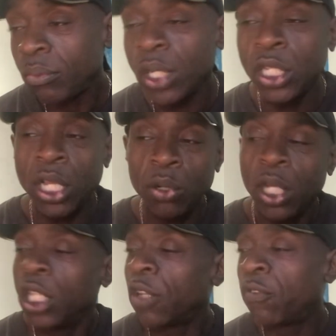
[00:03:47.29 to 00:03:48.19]

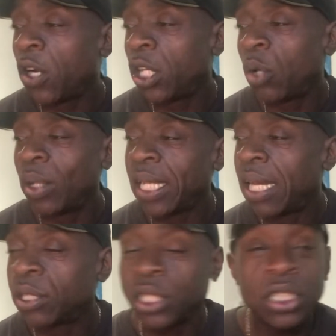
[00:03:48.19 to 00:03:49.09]
the furlough went out
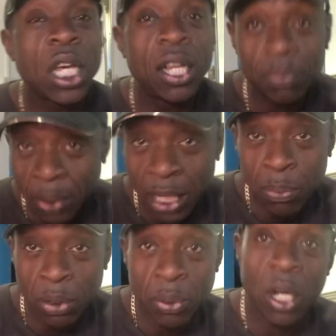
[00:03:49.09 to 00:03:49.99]
to certain
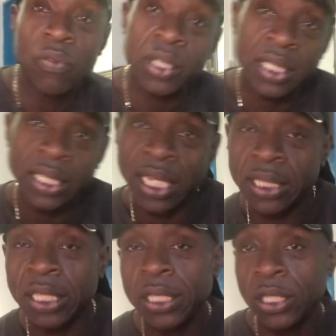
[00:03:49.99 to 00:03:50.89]
people, but obviously, like the